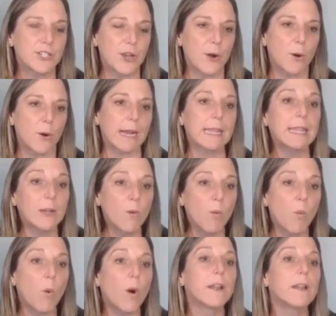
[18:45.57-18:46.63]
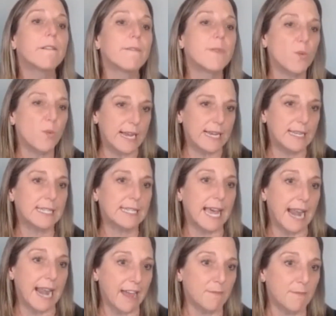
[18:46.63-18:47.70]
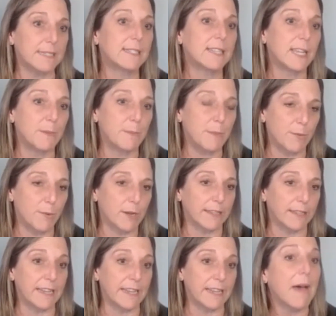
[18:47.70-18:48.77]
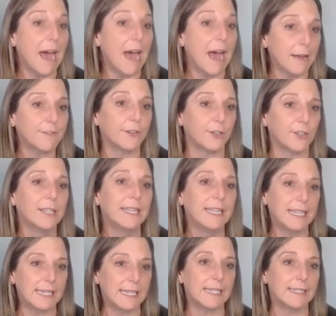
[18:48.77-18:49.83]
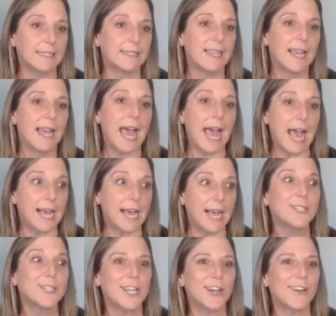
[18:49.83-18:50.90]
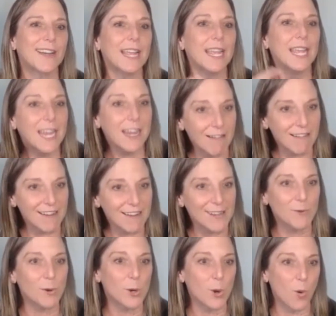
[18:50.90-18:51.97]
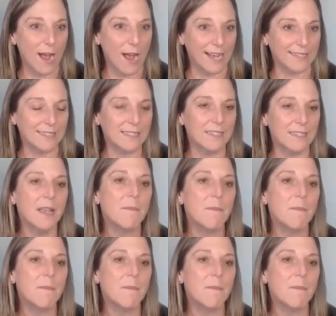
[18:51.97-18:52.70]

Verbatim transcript: so mm-hmm. i think one of the ways that admins can be really impactful is as they're hearing requests,